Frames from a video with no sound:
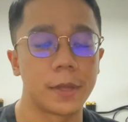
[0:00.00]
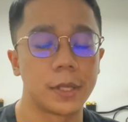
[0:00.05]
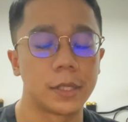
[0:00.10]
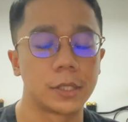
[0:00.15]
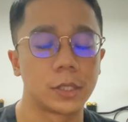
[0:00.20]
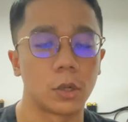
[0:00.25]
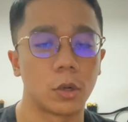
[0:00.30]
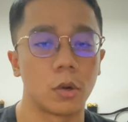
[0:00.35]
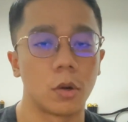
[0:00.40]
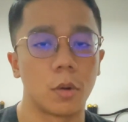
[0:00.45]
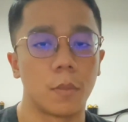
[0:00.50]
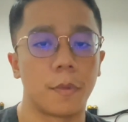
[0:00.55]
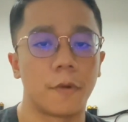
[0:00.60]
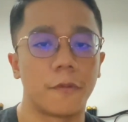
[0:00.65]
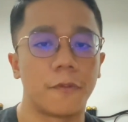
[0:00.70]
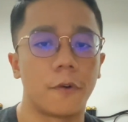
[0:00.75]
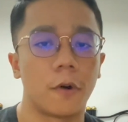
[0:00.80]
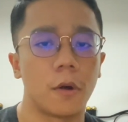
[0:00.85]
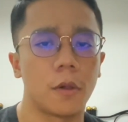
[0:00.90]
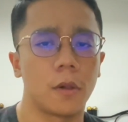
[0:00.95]
So
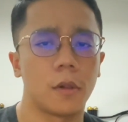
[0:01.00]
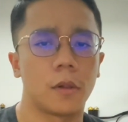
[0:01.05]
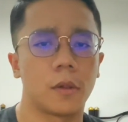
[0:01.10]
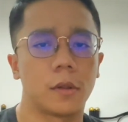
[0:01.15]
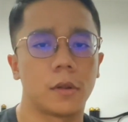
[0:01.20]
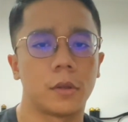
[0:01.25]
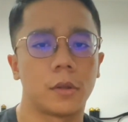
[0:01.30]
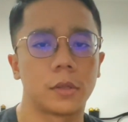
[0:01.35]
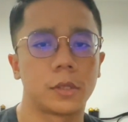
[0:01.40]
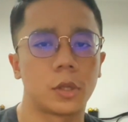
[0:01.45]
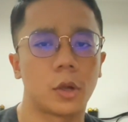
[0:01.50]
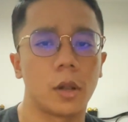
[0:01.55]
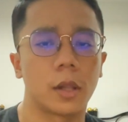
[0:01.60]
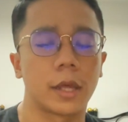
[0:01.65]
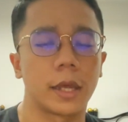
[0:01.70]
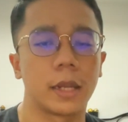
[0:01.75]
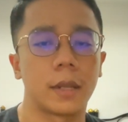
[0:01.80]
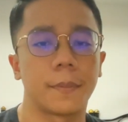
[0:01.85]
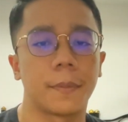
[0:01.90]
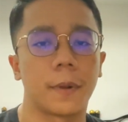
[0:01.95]
before
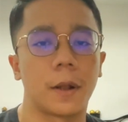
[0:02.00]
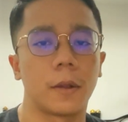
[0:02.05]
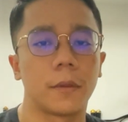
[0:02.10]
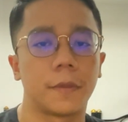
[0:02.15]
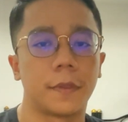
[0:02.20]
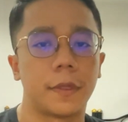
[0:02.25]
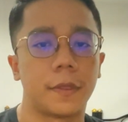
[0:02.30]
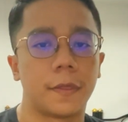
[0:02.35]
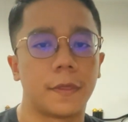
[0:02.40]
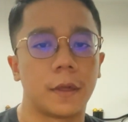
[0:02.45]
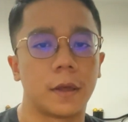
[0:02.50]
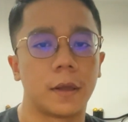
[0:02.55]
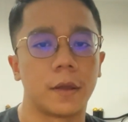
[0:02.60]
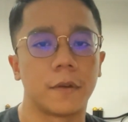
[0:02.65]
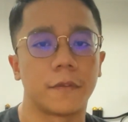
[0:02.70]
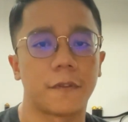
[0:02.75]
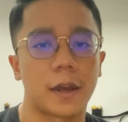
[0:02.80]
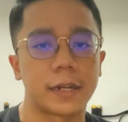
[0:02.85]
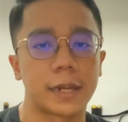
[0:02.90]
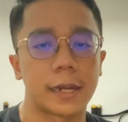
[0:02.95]
talking about the
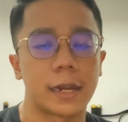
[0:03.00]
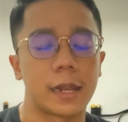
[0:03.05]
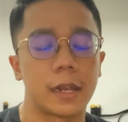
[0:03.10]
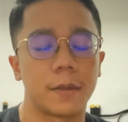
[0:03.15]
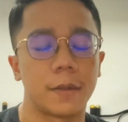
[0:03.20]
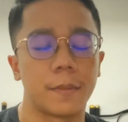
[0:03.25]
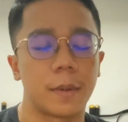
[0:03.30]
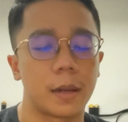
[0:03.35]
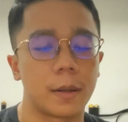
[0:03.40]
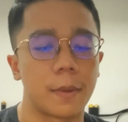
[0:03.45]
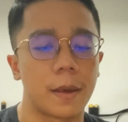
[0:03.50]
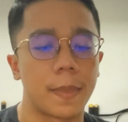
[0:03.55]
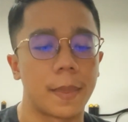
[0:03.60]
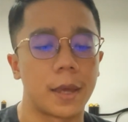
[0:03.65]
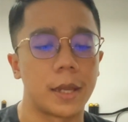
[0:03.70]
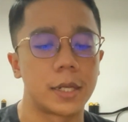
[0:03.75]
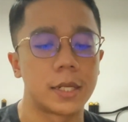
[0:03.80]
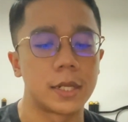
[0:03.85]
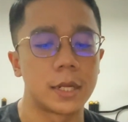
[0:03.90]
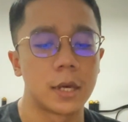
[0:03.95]
finite element
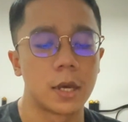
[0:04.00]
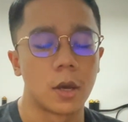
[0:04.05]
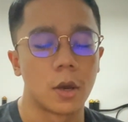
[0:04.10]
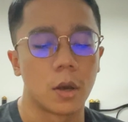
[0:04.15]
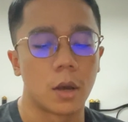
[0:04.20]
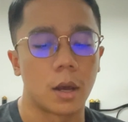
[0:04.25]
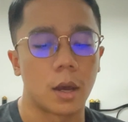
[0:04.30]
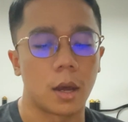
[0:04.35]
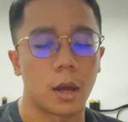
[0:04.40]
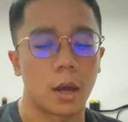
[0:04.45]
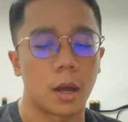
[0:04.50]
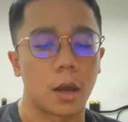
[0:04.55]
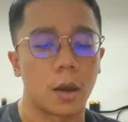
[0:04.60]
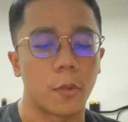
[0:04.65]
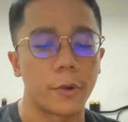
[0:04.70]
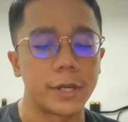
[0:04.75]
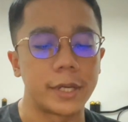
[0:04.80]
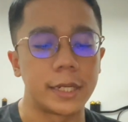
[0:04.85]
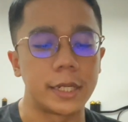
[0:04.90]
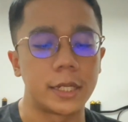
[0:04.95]
method,
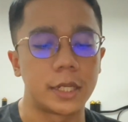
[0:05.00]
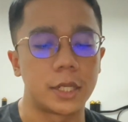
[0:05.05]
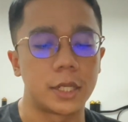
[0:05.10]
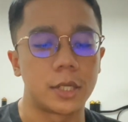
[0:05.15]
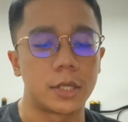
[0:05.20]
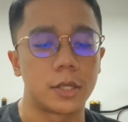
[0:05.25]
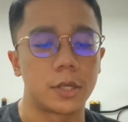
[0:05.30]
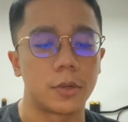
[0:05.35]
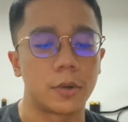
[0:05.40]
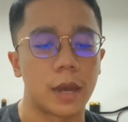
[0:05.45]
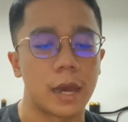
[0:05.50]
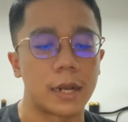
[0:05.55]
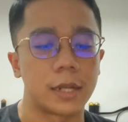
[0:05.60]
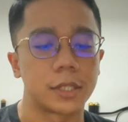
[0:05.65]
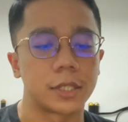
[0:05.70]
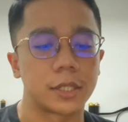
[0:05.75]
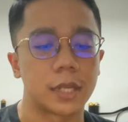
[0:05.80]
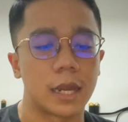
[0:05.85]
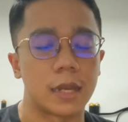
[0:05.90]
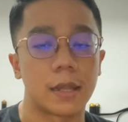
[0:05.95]
we need to
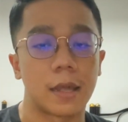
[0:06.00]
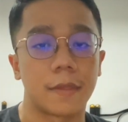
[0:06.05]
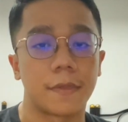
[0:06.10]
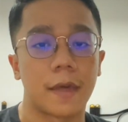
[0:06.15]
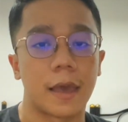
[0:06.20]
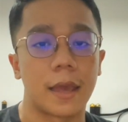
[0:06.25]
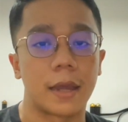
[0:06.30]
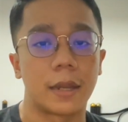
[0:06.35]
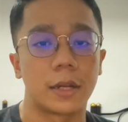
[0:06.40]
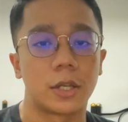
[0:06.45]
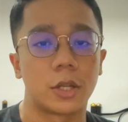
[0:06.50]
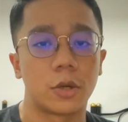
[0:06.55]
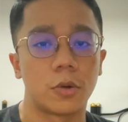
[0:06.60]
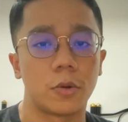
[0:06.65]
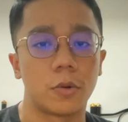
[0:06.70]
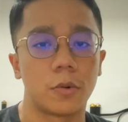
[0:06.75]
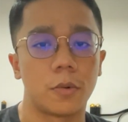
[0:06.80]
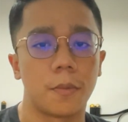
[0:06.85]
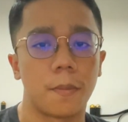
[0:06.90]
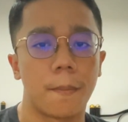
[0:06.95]
understand that there are
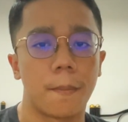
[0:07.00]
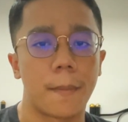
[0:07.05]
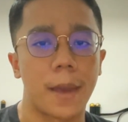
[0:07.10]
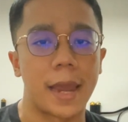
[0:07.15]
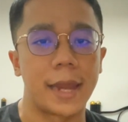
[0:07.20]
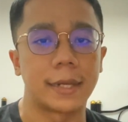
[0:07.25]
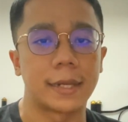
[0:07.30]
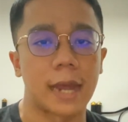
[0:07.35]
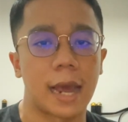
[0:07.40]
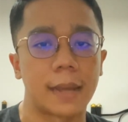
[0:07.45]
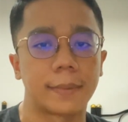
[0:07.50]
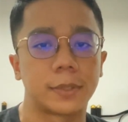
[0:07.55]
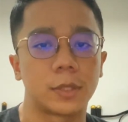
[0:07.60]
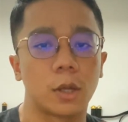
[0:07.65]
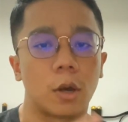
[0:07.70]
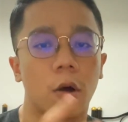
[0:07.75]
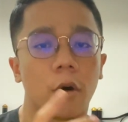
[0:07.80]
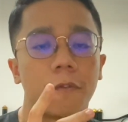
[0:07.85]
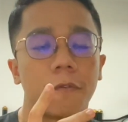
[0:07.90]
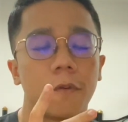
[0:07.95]
two main types
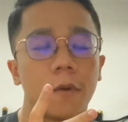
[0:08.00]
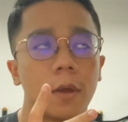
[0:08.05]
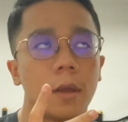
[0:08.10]
of